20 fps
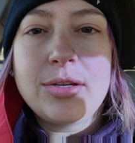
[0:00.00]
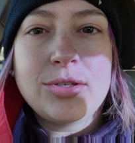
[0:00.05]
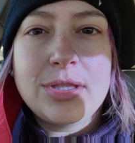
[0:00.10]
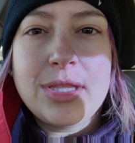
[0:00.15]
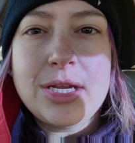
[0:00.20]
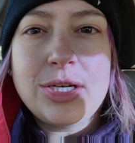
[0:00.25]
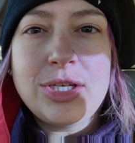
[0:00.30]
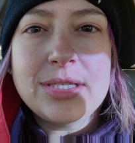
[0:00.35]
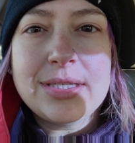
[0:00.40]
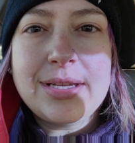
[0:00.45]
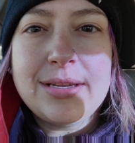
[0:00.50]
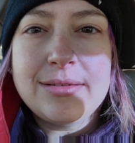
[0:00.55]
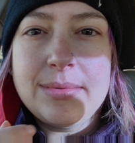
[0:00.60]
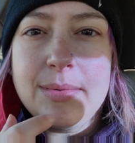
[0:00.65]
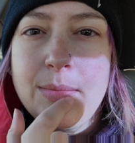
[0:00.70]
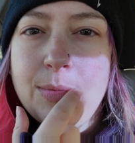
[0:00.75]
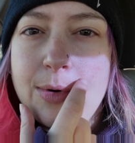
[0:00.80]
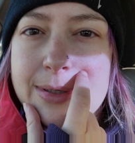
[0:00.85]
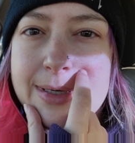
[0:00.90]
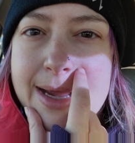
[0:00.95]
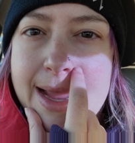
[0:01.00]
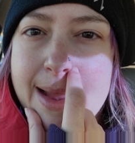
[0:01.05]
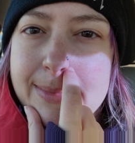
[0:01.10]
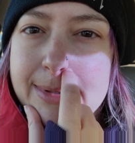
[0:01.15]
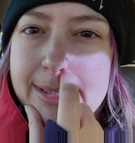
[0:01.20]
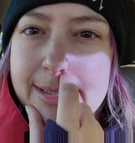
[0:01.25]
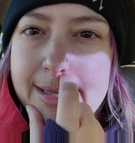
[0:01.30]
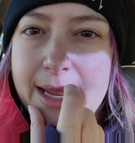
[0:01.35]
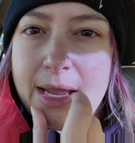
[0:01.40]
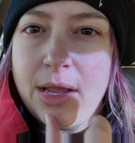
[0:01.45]
So that just gives me more time
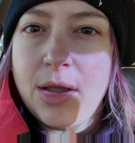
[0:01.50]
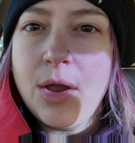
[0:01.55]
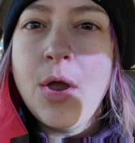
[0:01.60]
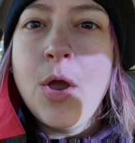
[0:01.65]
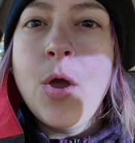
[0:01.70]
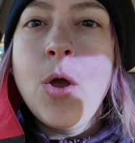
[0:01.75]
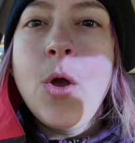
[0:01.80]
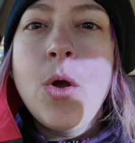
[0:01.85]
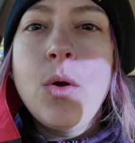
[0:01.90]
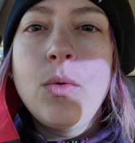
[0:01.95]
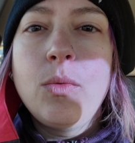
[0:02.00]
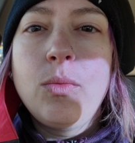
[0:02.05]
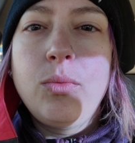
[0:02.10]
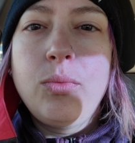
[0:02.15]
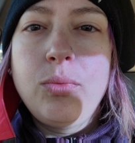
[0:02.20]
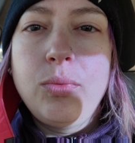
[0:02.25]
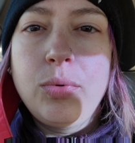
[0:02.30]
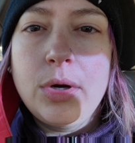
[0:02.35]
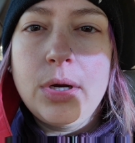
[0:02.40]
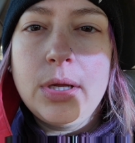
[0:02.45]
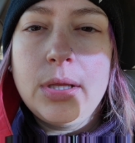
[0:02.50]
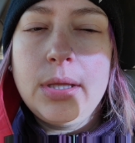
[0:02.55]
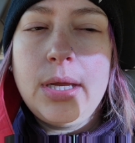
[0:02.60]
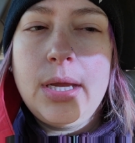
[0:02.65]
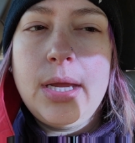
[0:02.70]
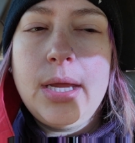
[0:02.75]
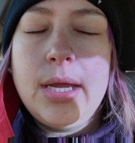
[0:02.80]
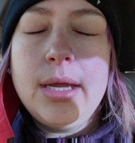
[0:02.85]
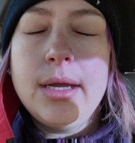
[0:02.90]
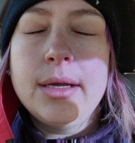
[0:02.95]
to like
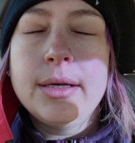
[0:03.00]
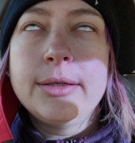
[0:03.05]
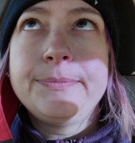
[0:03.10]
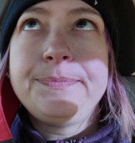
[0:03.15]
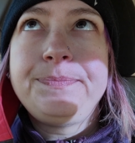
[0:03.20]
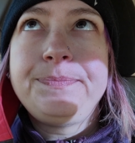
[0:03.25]
really